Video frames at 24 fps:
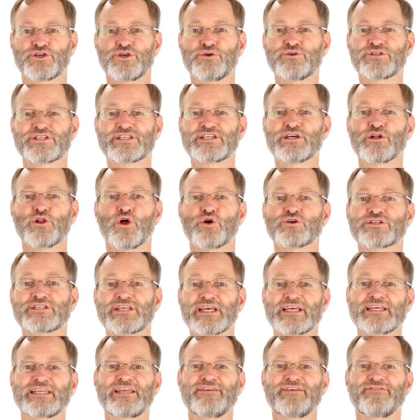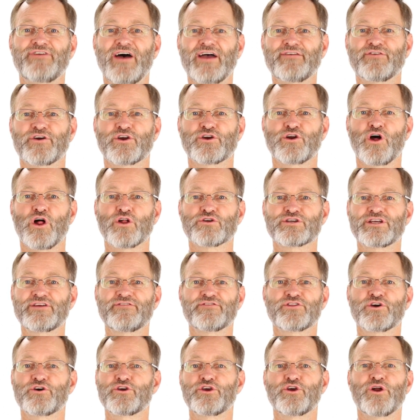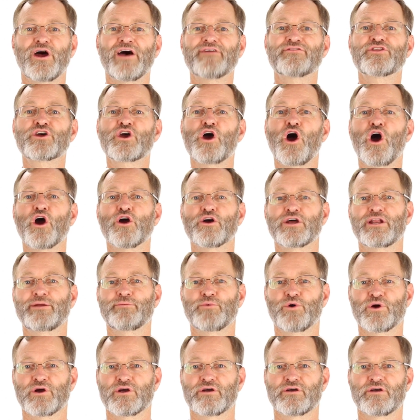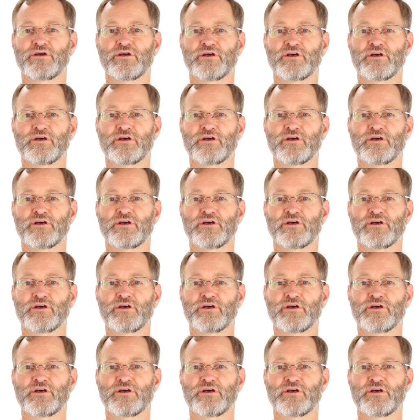You would still owe $6,500 even though you don't have the car anymore.